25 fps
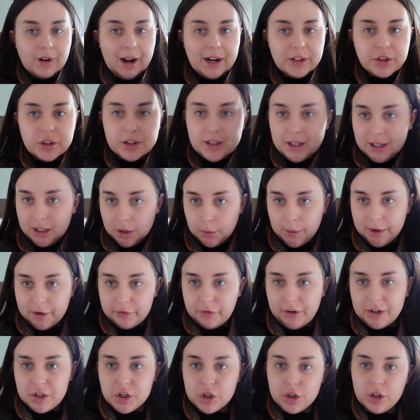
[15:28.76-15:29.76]
Right, just had a
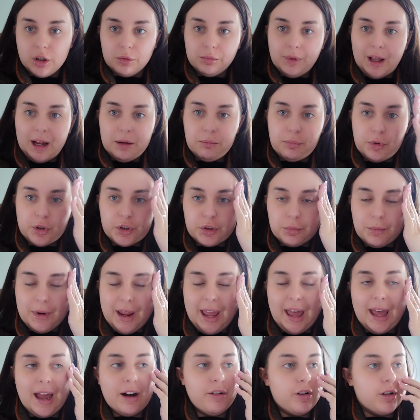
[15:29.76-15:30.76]
quick freshen up, like brush my
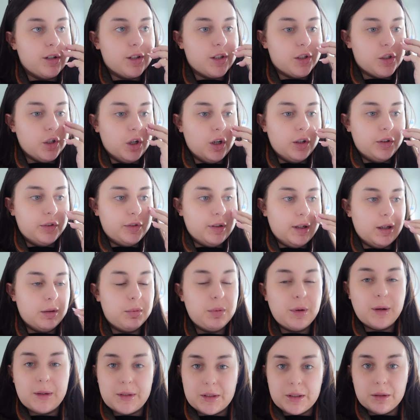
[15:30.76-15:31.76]
hair and
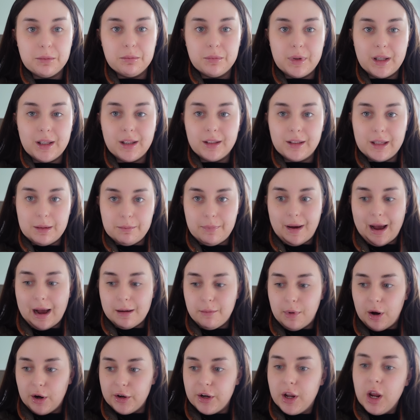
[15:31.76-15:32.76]
stuff, put some lip
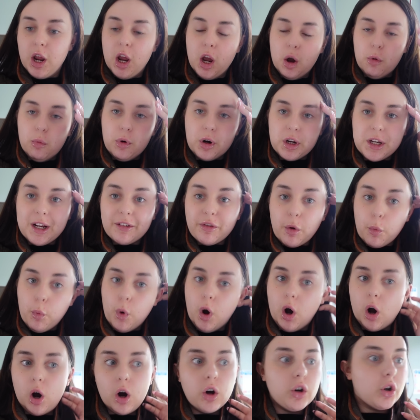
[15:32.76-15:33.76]
balm on. We're gonna have a
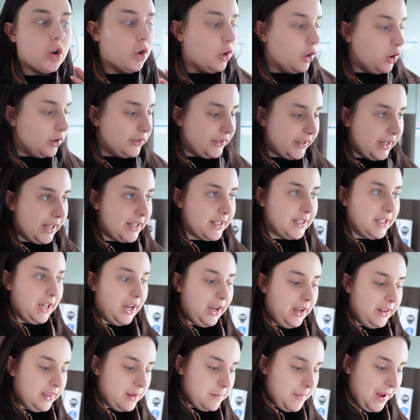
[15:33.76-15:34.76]
walk over
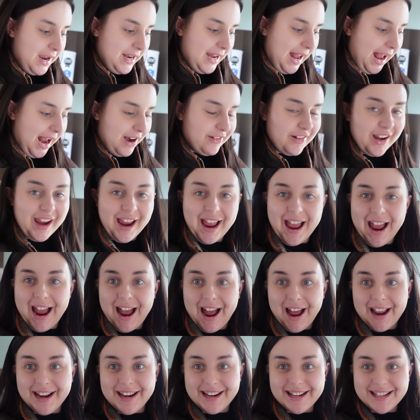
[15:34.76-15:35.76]
to the main area
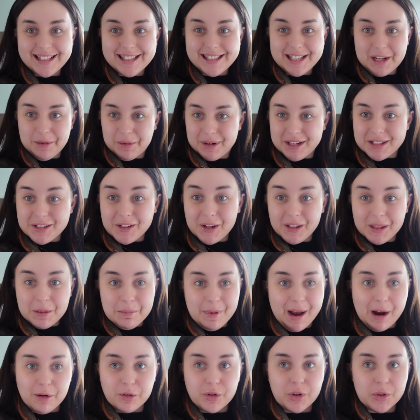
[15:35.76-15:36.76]
and see what it's all
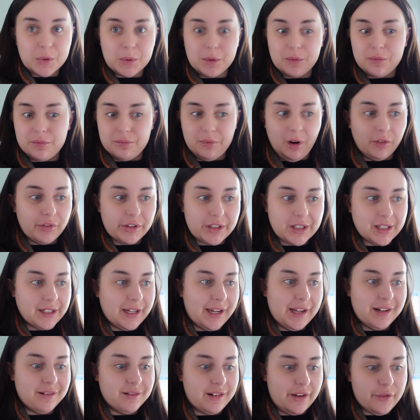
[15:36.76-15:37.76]
about, because we've
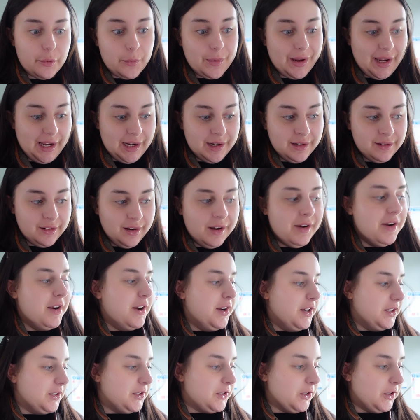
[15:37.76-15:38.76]
obviously never been.
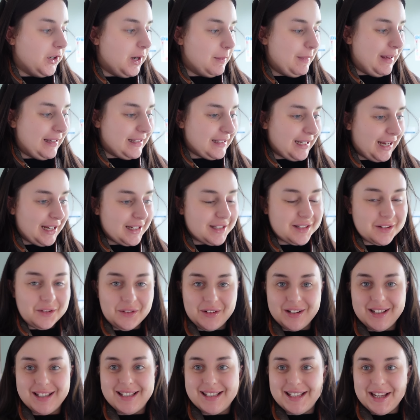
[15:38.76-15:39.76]
So I'm excited to
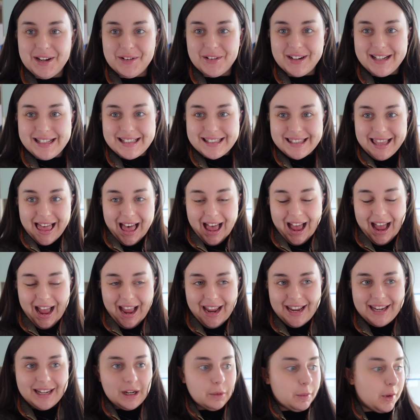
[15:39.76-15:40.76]
go and see what it's
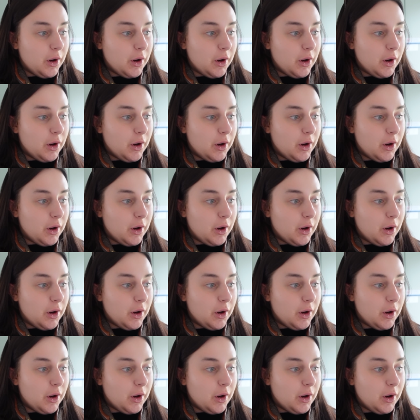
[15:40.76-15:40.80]
like.